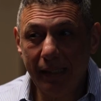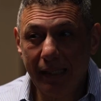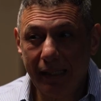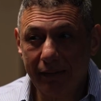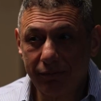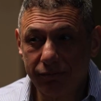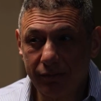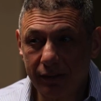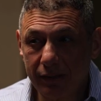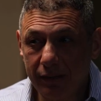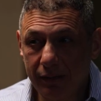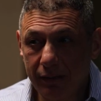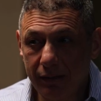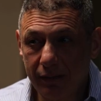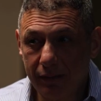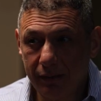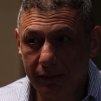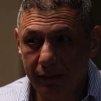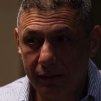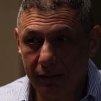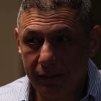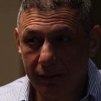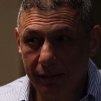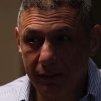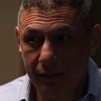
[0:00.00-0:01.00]

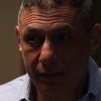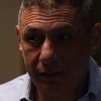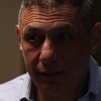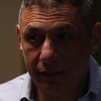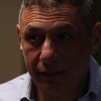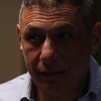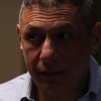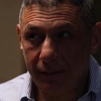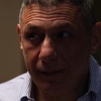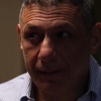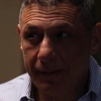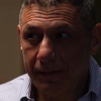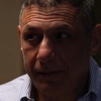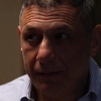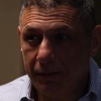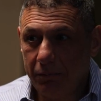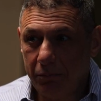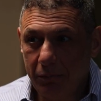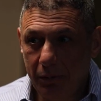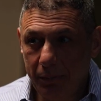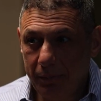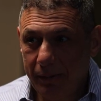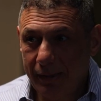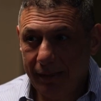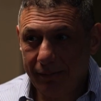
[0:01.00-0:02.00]
after
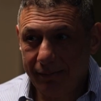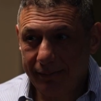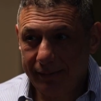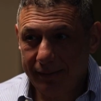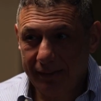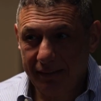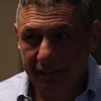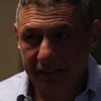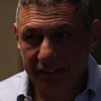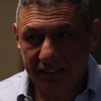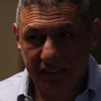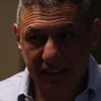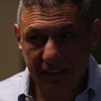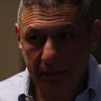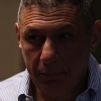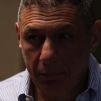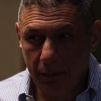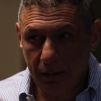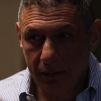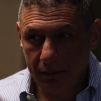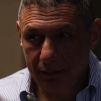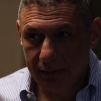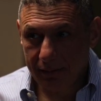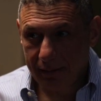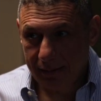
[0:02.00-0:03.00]
3
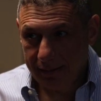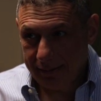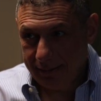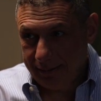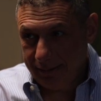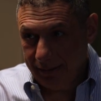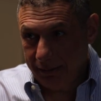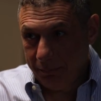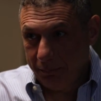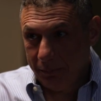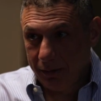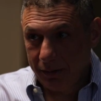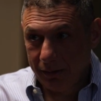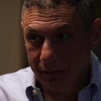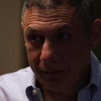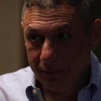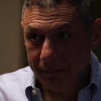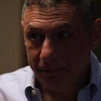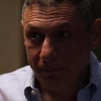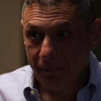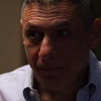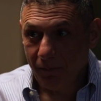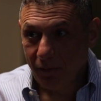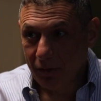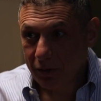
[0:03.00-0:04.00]
months I see a mirror.
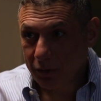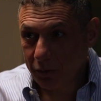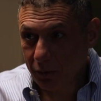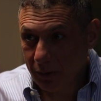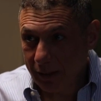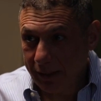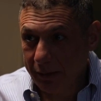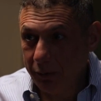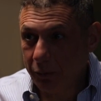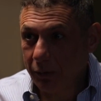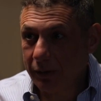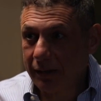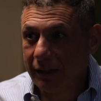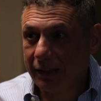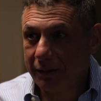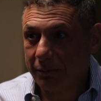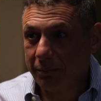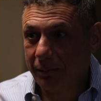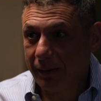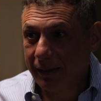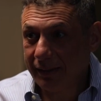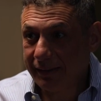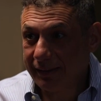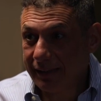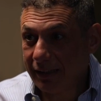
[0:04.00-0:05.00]
So I looked at
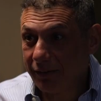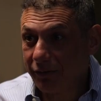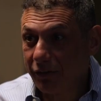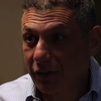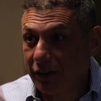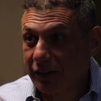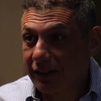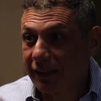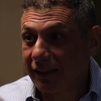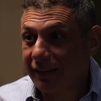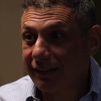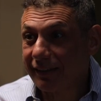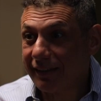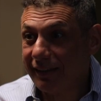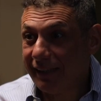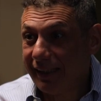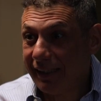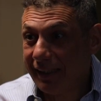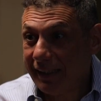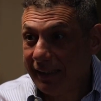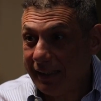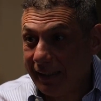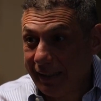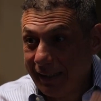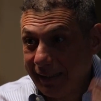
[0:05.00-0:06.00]
myself, I started
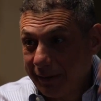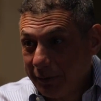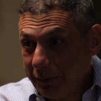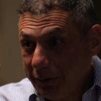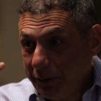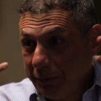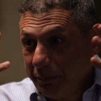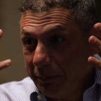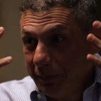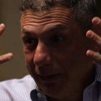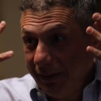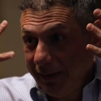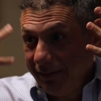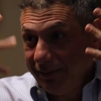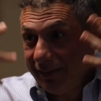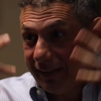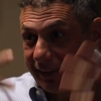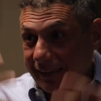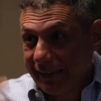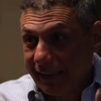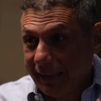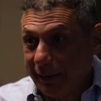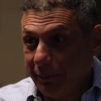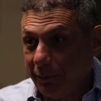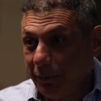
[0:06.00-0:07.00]
crying. I couldn't believe
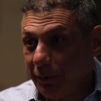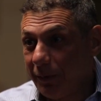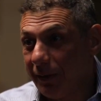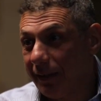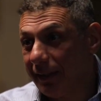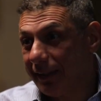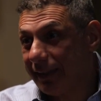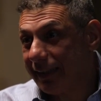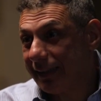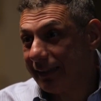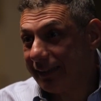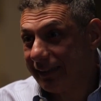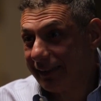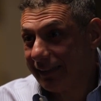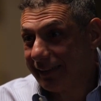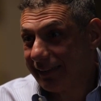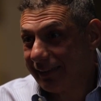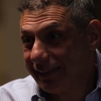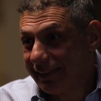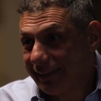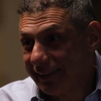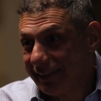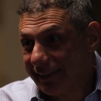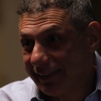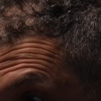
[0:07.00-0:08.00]
that I am looking like this.